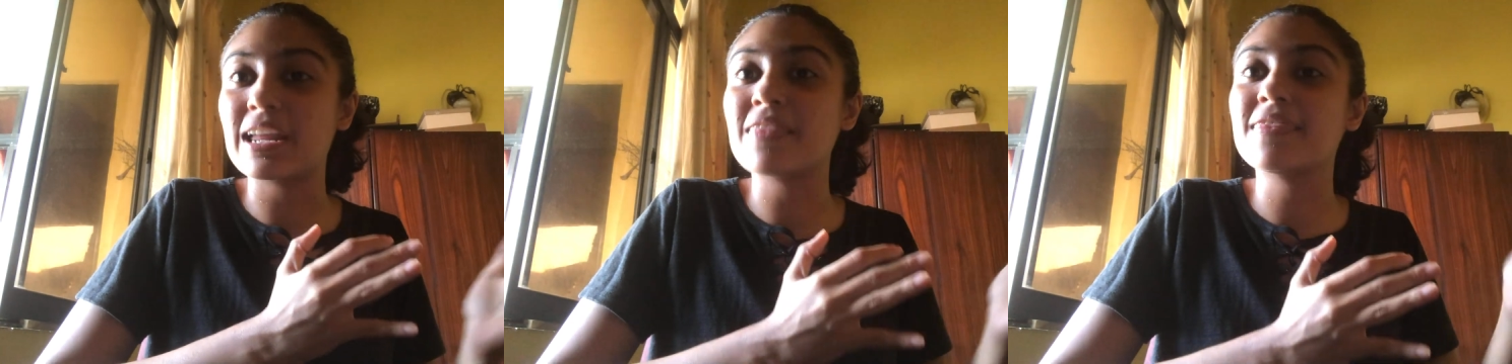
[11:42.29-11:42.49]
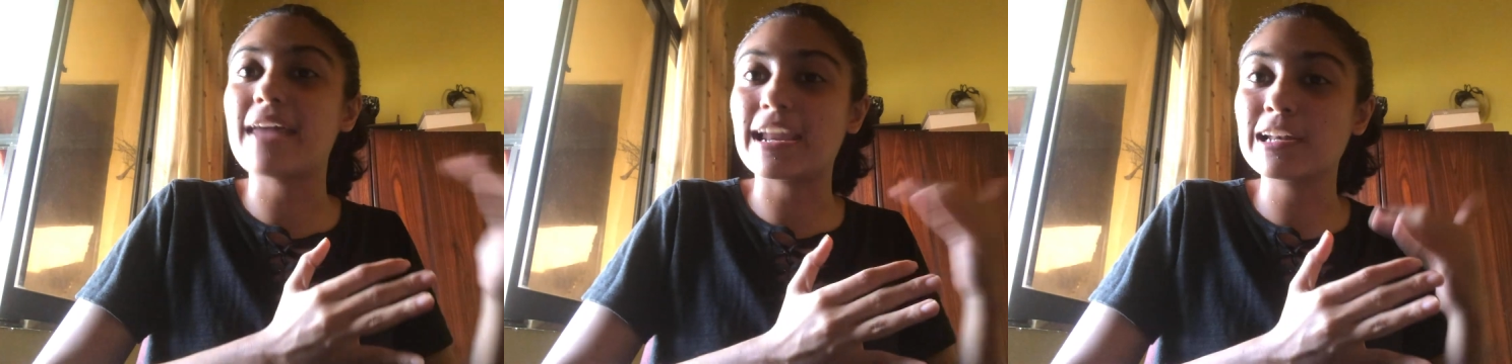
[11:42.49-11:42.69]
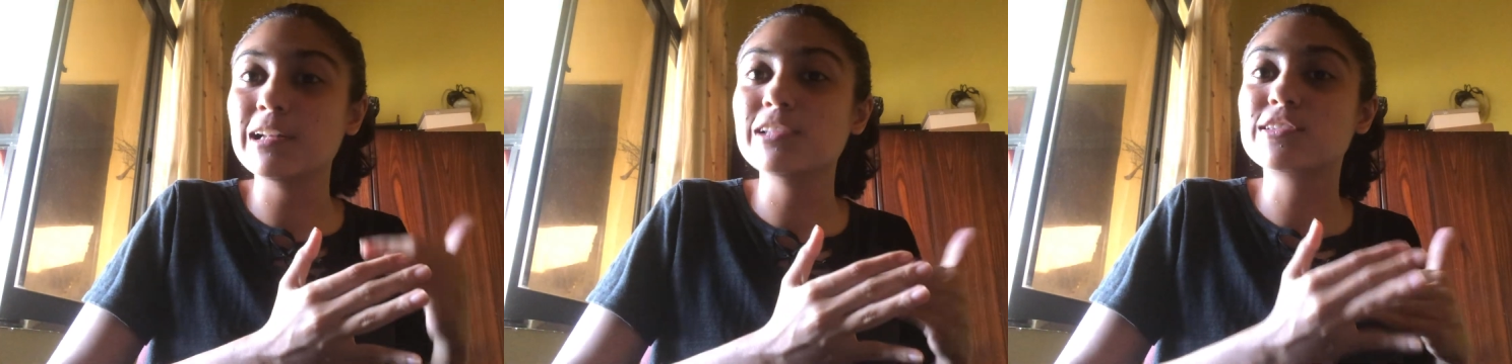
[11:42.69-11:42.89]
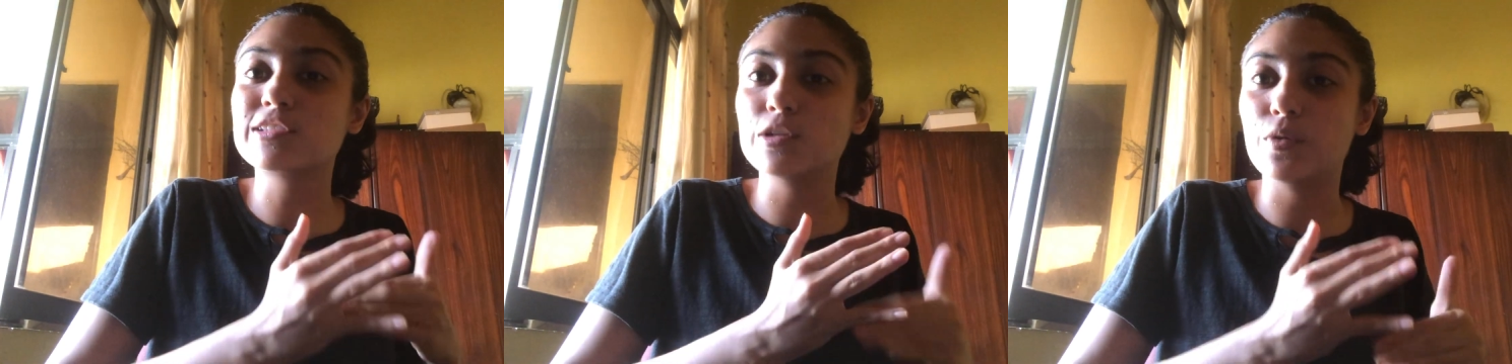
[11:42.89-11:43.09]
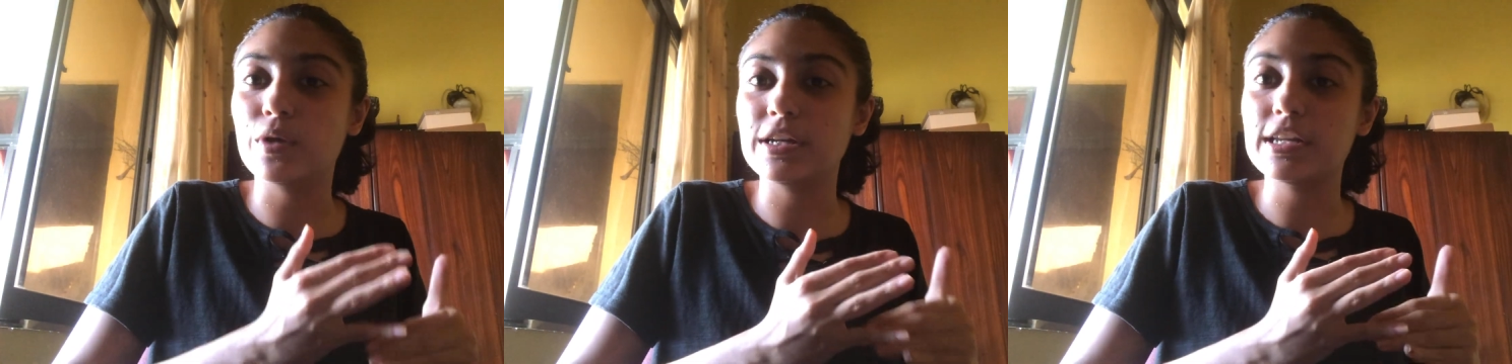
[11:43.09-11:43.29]
And that will
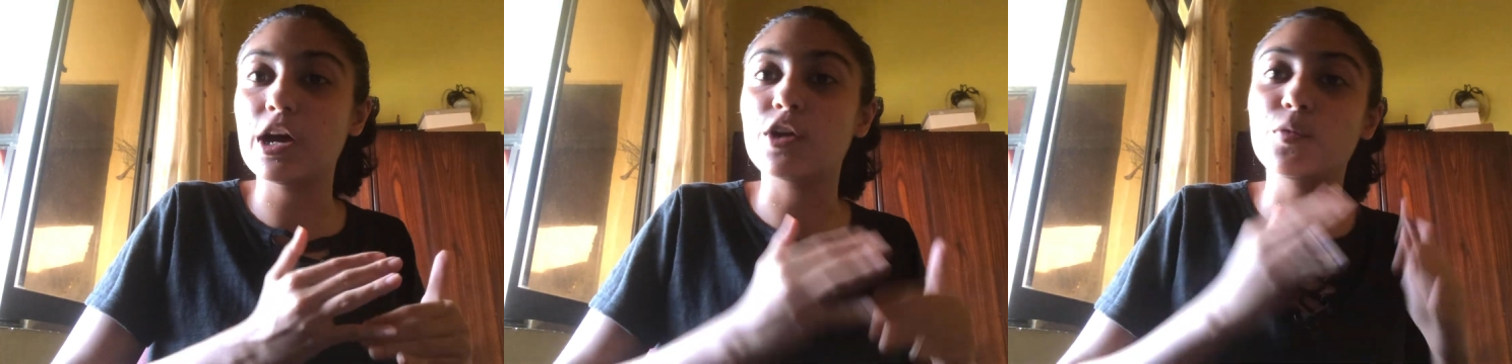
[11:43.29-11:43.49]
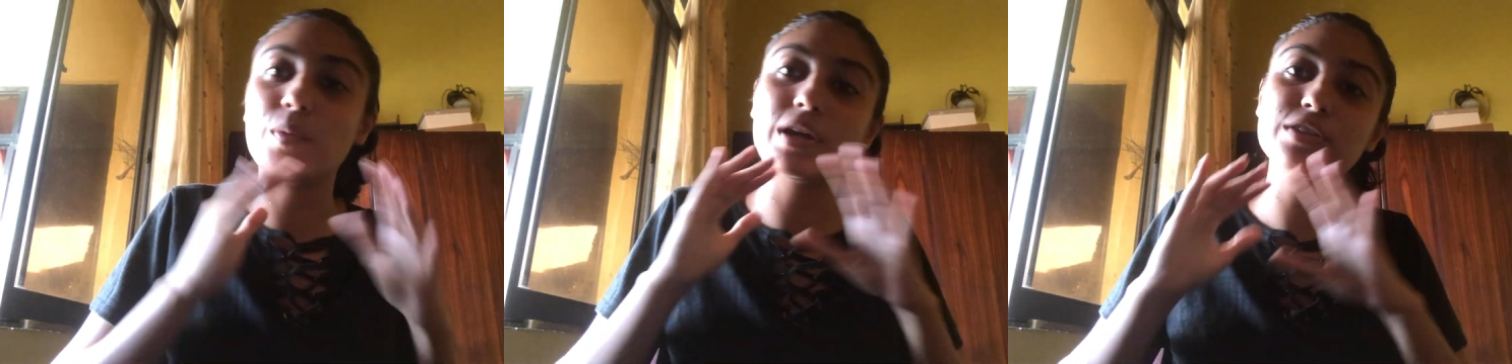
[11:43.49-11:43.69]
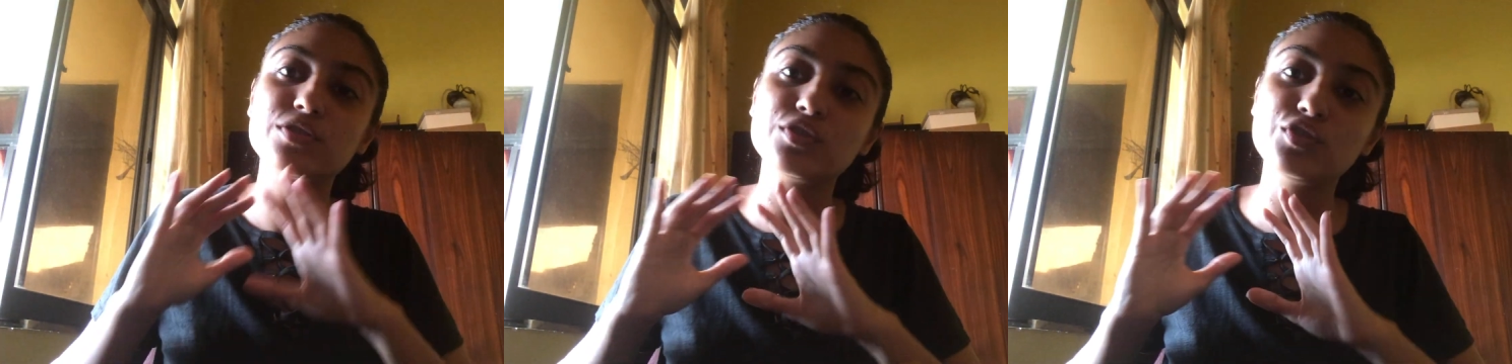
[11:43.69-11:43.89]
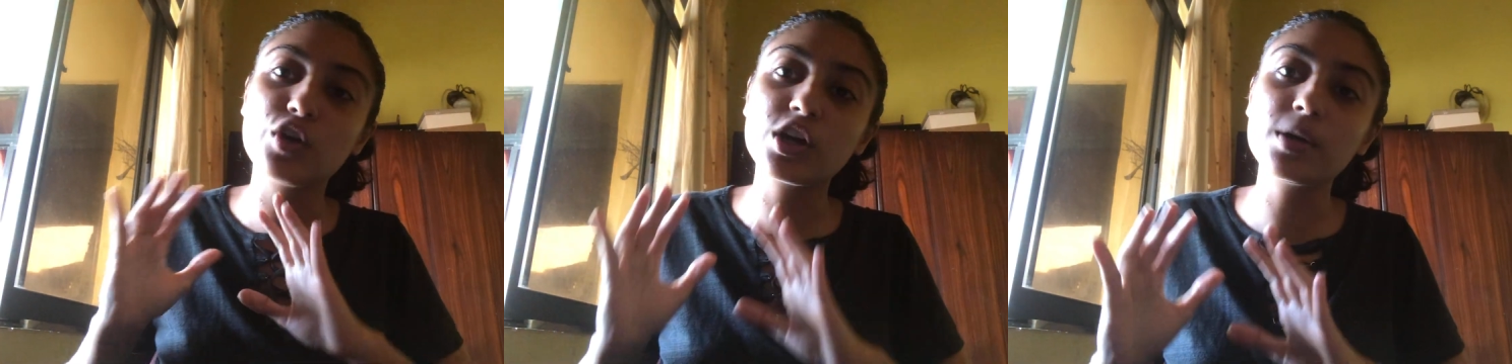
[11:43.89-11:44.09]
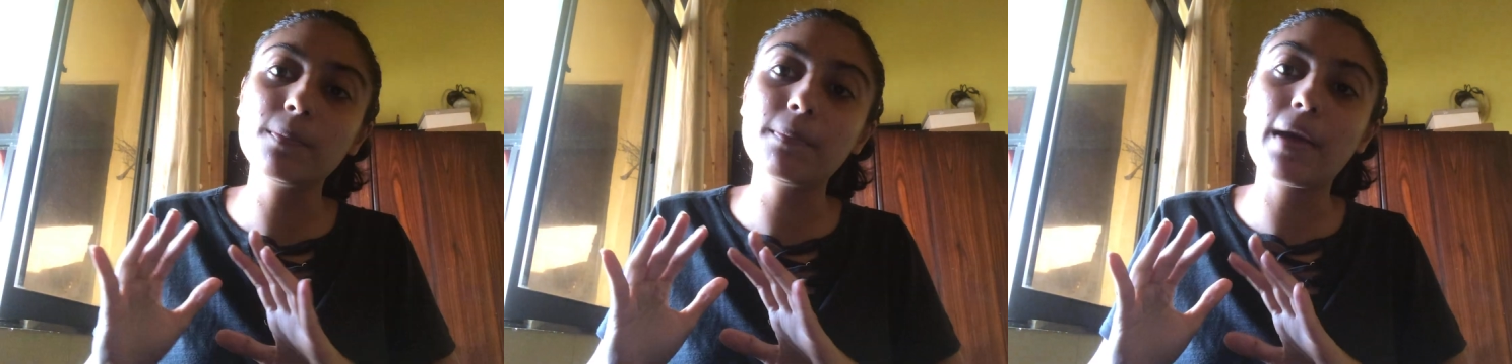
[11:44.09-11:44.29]
slow it down. Whereas on your
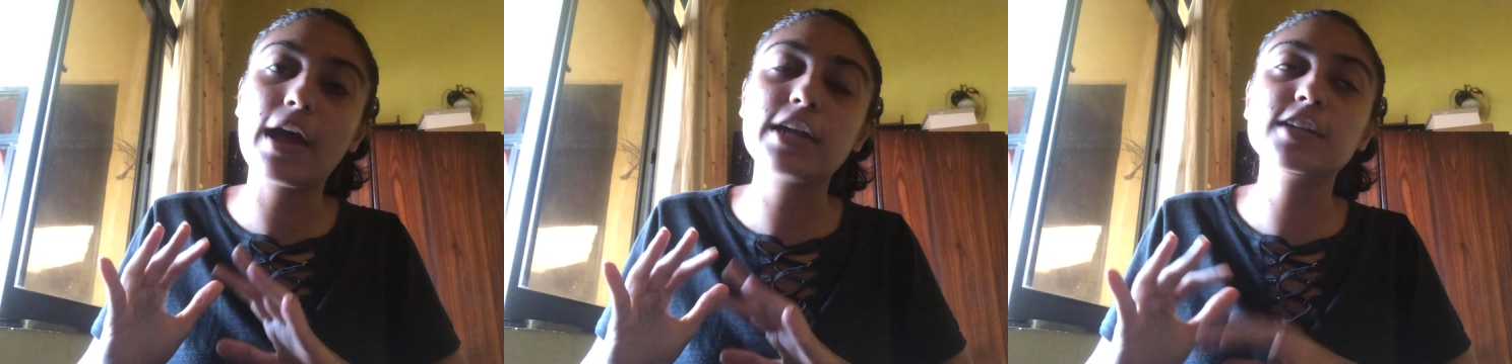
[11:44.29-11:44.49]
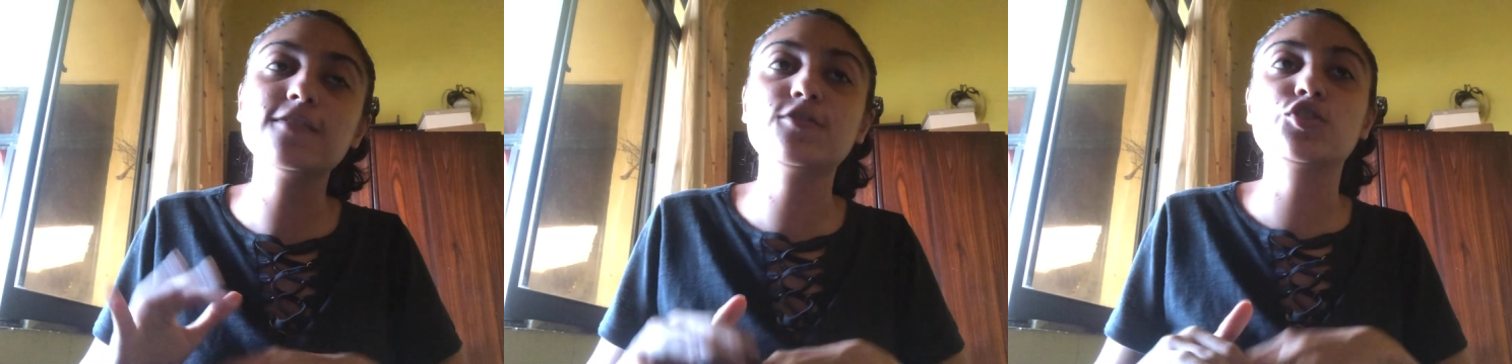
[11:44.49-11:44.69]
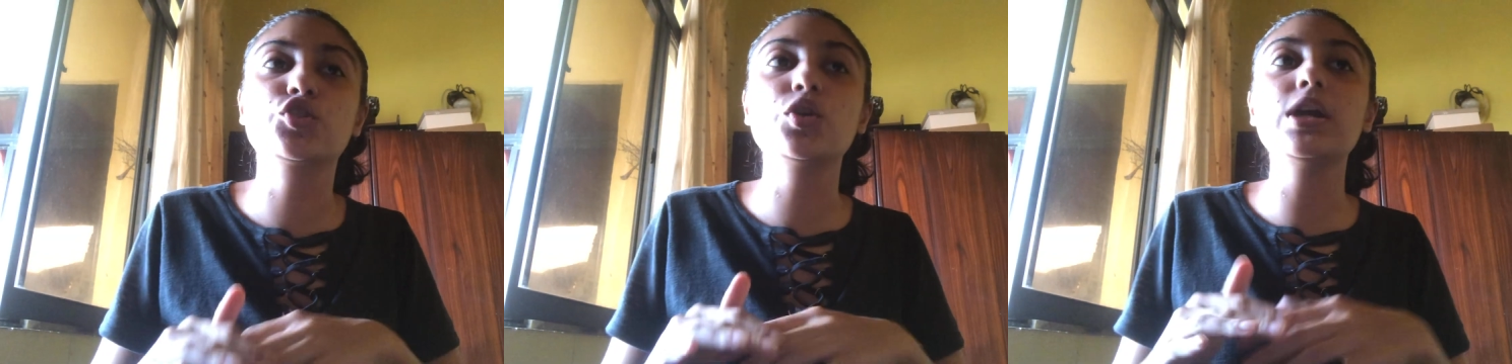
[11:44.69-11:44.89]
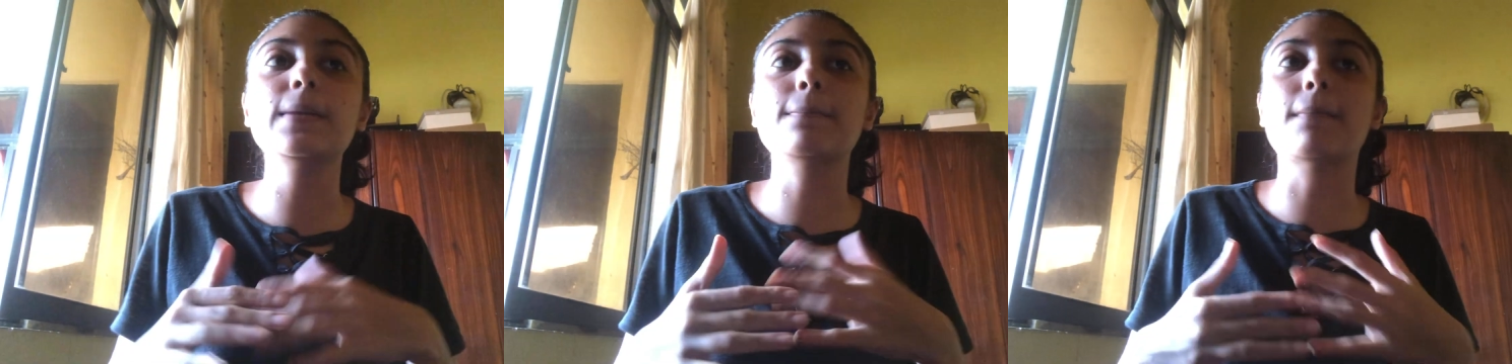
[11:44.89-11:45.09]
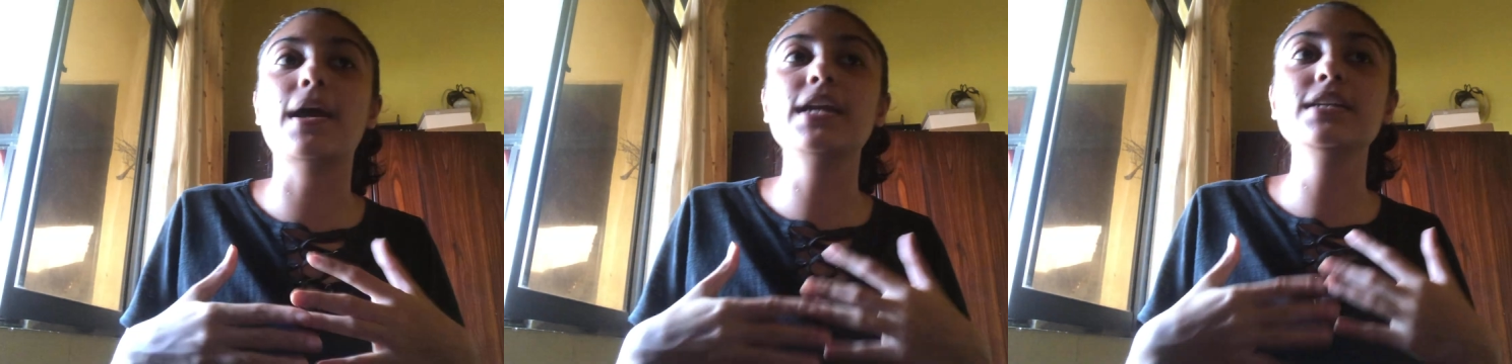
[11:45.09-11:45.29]
comparative, sure, it
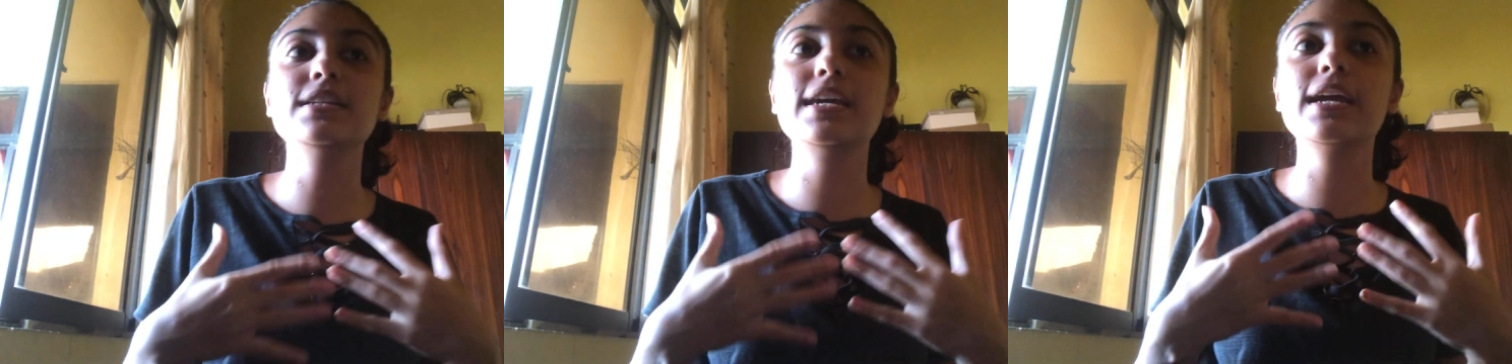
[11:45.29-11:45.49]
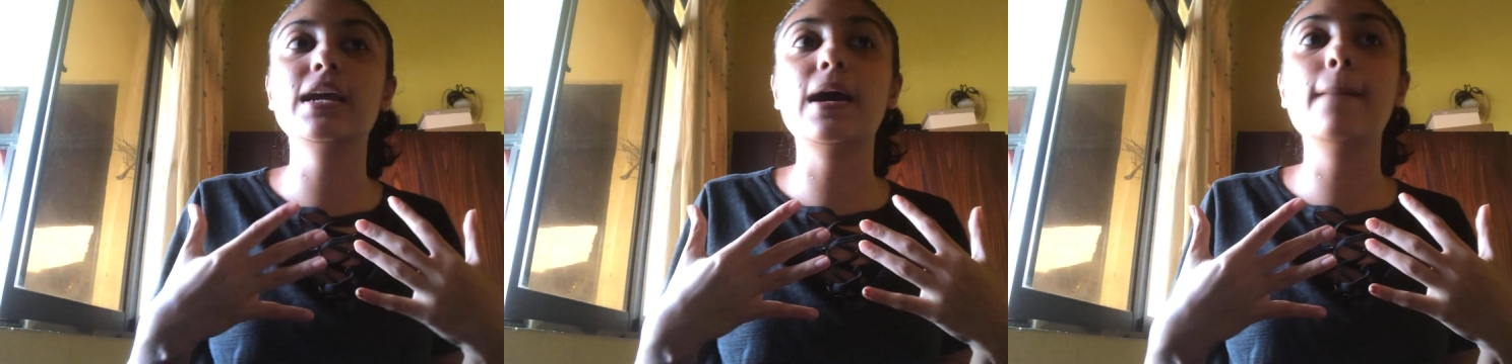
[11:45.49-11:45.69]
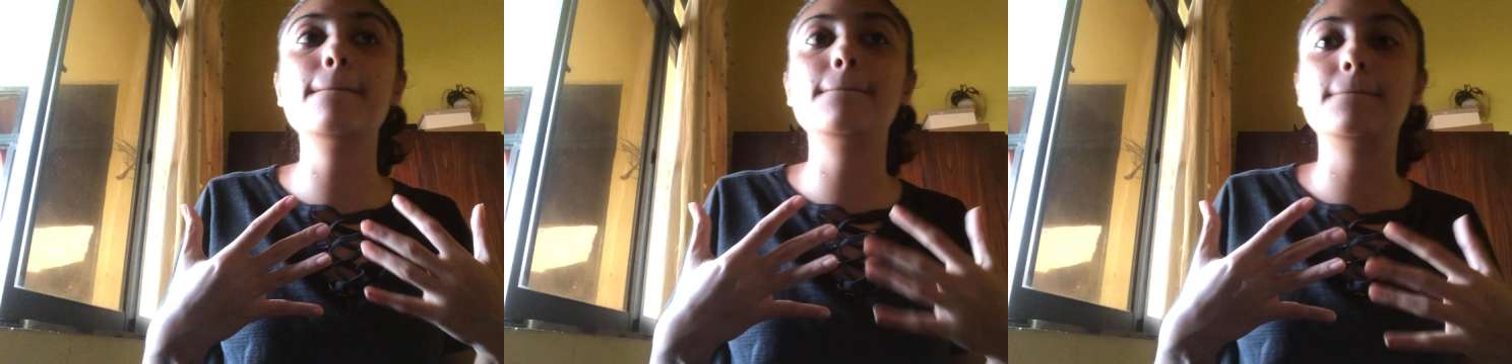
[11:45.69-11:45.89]
might take a